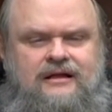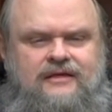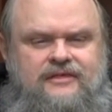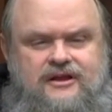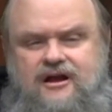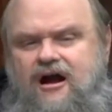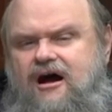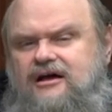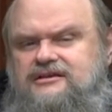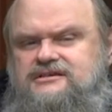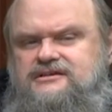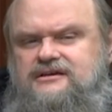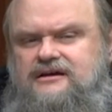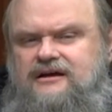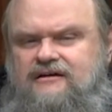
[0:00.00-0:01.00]
The
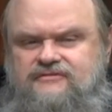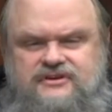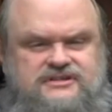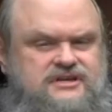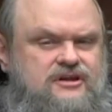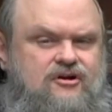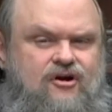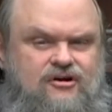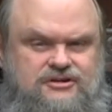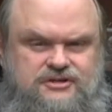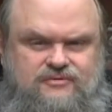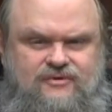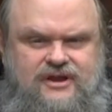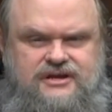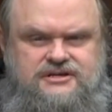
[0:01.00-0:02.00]
cost of this
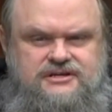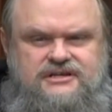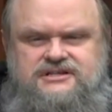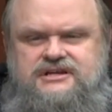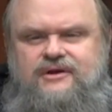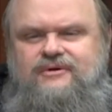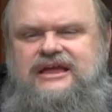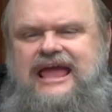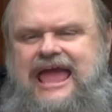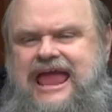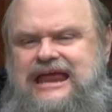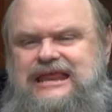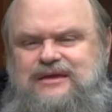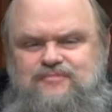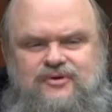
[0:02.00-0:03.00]
incarceration is nearing
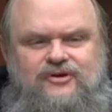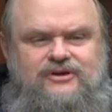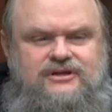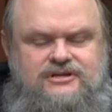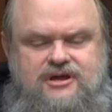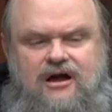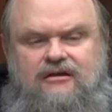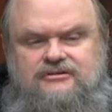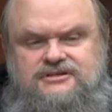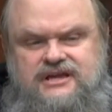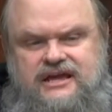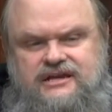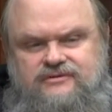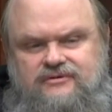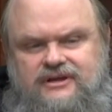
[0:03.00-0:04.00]
$80 billion
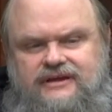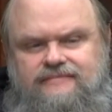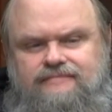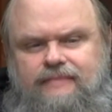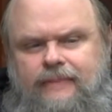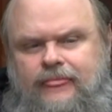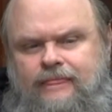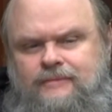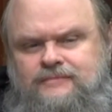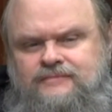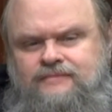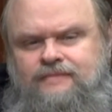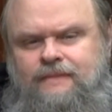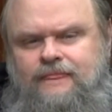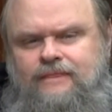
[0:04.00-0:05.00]
annually.
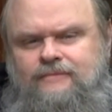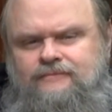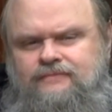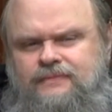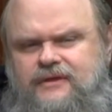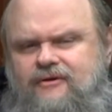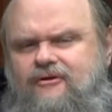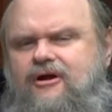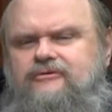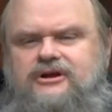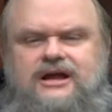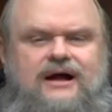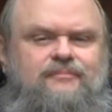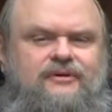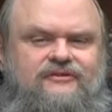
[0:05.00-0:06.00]
There are a
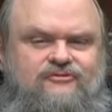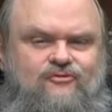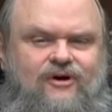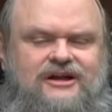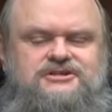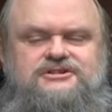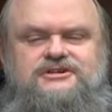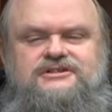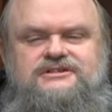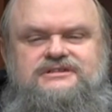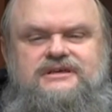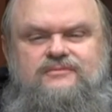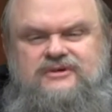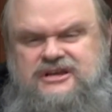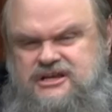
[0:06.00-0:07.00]
couple of questions
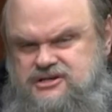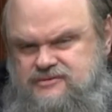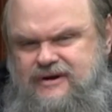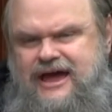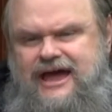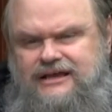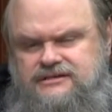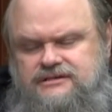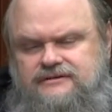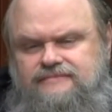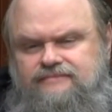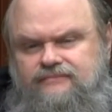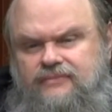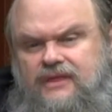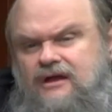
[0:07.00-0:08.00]
that we need to ask.
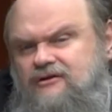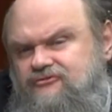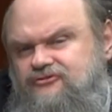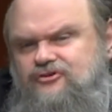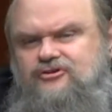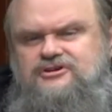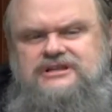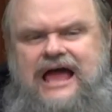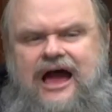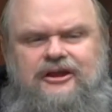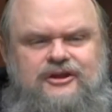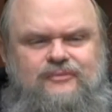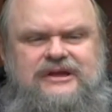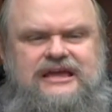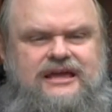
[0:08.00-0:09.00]
First, how
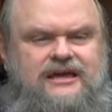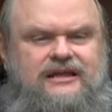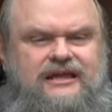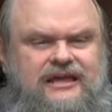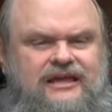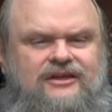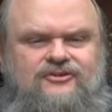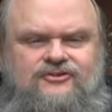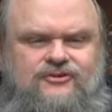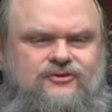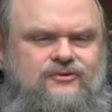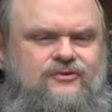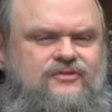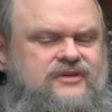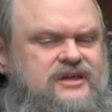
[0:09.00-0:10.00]
do we get
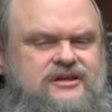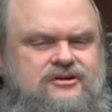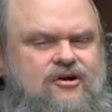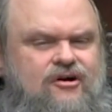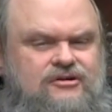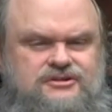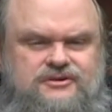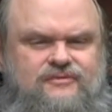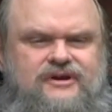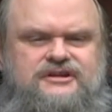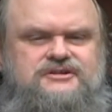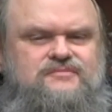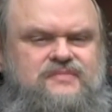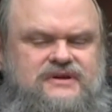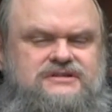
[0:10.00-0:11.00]
into the
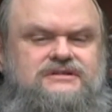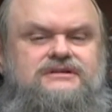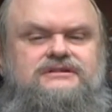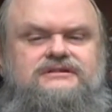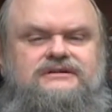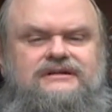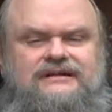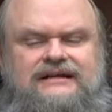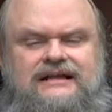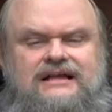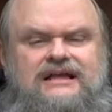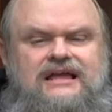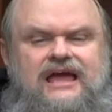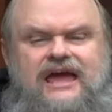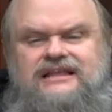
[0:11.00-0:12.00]
incarceration business?
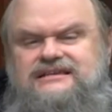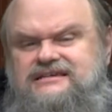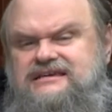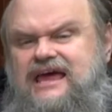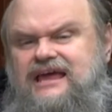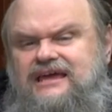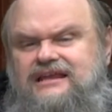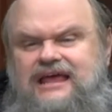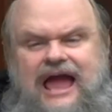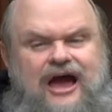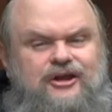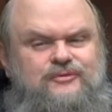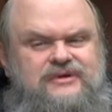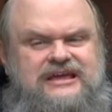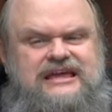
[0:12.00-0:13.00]
And second, how
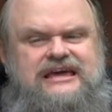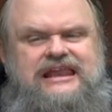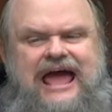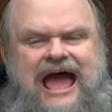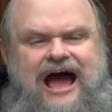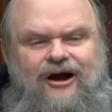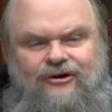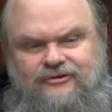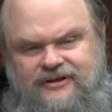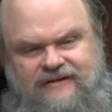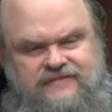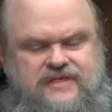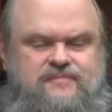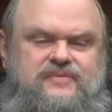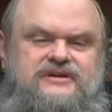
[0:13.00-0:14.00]
do we get out
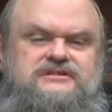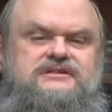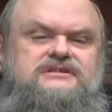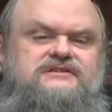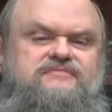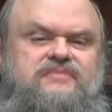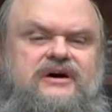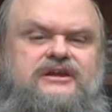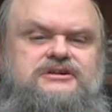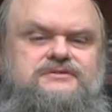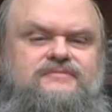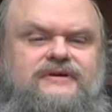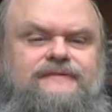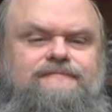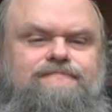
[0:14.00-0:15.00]
of the business of punishment?